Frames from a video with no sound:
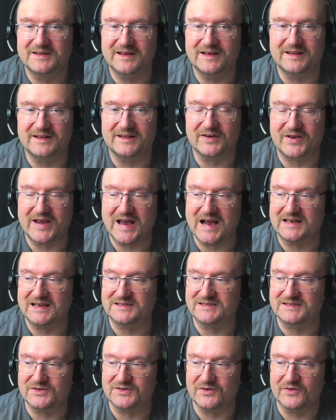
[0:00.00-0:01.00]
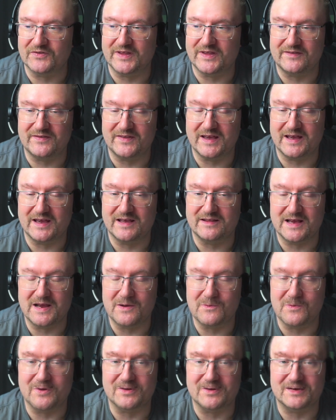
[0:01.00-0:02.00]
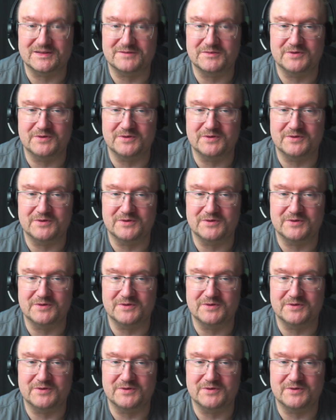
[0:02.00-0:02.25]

and the gadgets on that they worked,